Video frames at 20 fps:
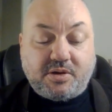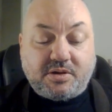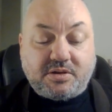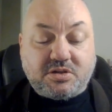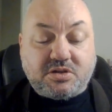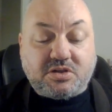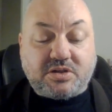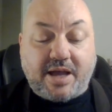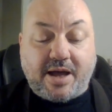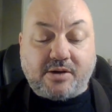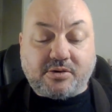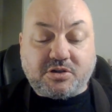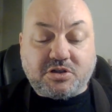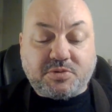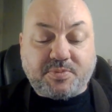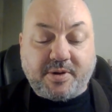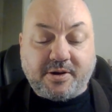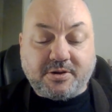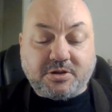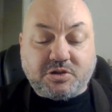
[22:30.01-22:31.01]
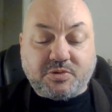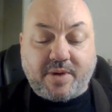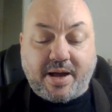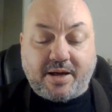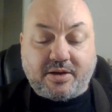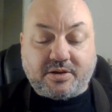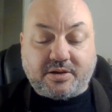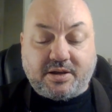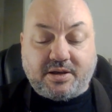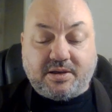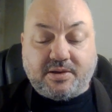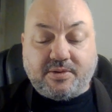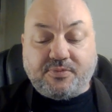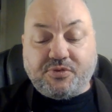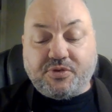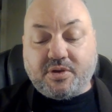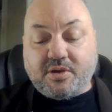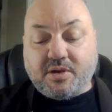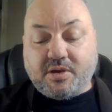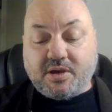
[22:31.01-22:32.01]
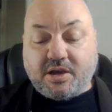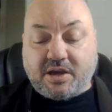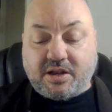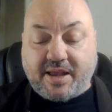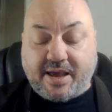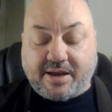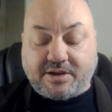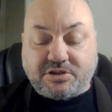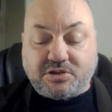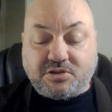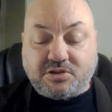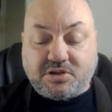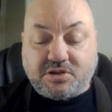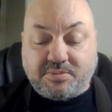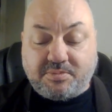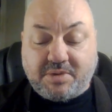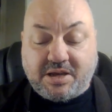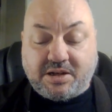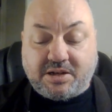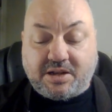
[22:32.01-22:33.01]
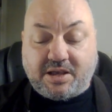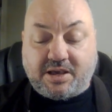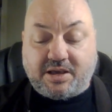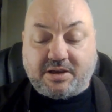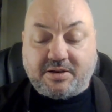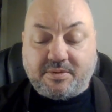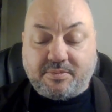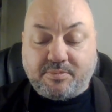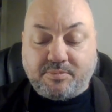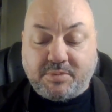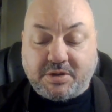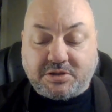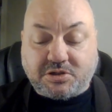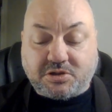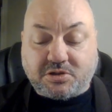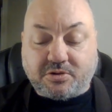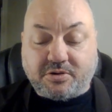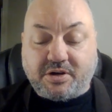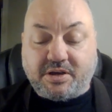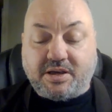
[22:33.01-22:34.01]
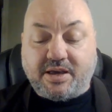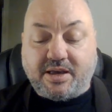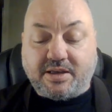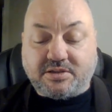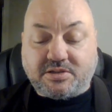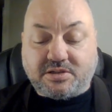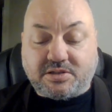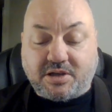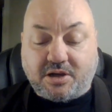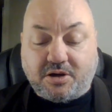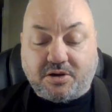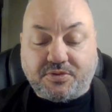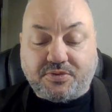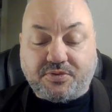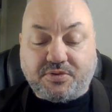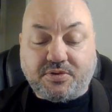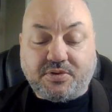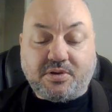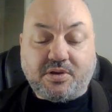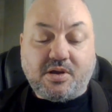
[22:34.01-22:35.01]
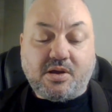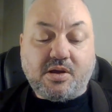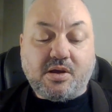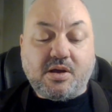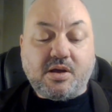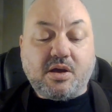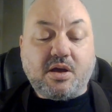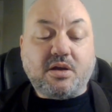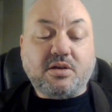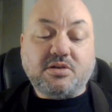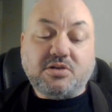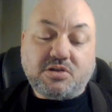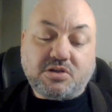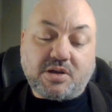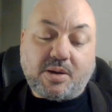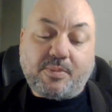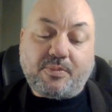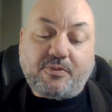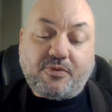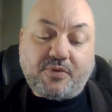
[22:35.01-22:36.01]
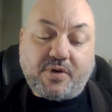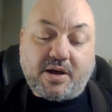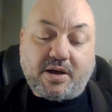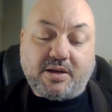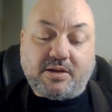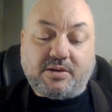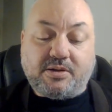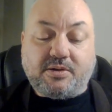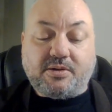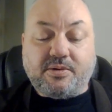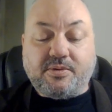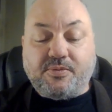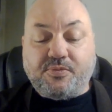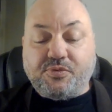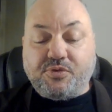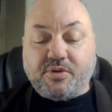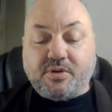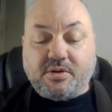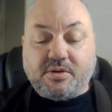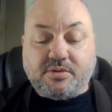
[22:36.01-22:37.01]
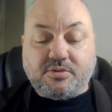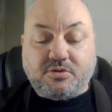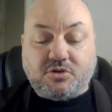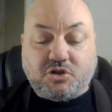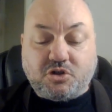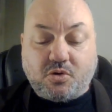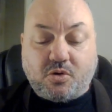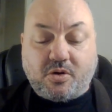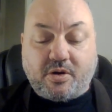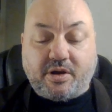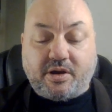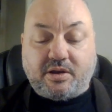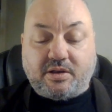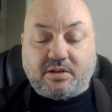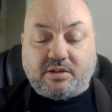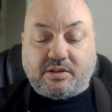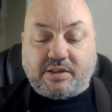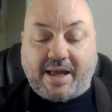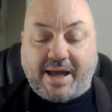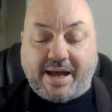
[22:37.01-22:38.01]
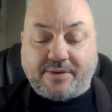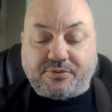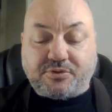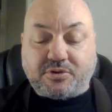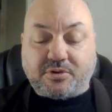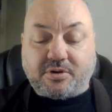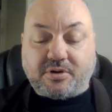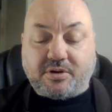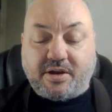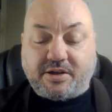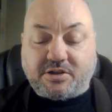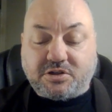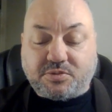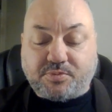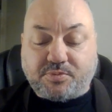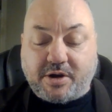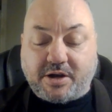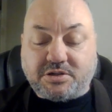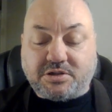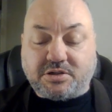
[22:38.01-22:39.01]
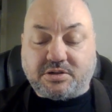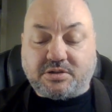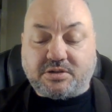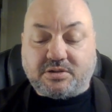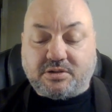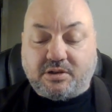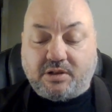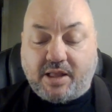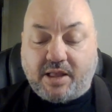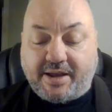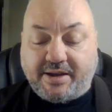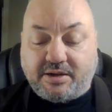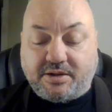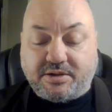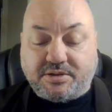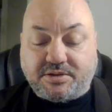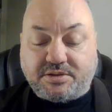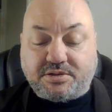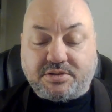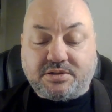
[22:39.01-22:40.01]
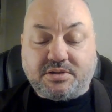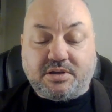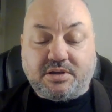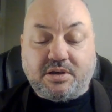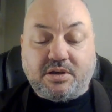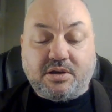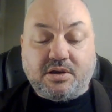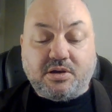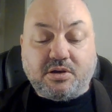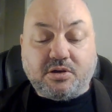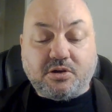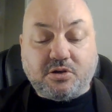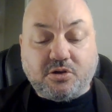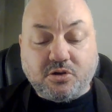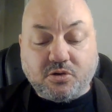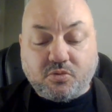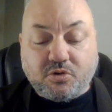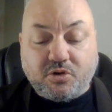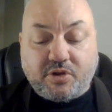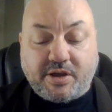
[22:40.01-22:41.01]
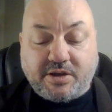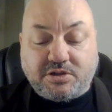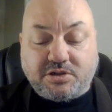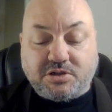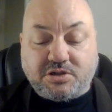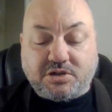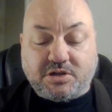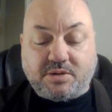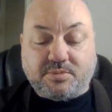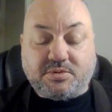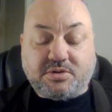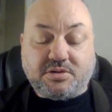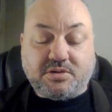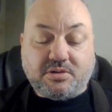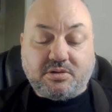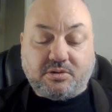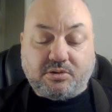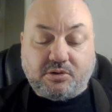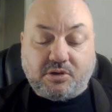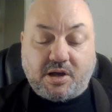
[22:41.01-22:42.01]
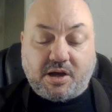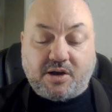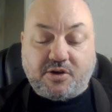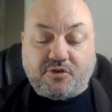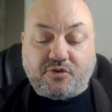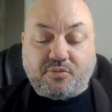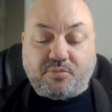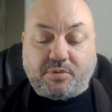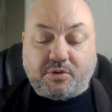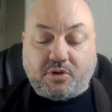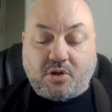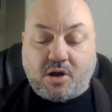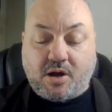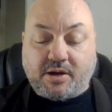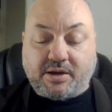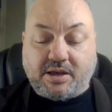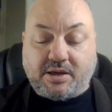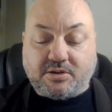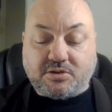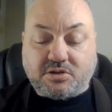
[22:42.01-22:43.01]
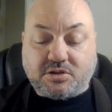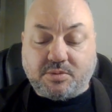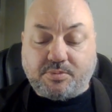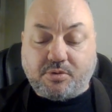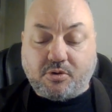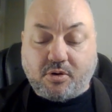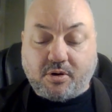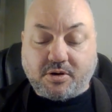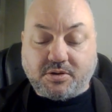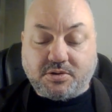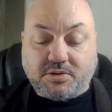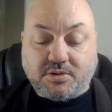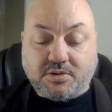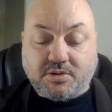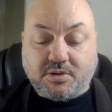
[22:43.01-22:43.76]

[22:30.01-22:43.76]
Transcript: Sound spirituality, connection to meaning, mystery, and self. Some fun, joy, laughter, expression, lightness. Good relationships, love, belonging, support.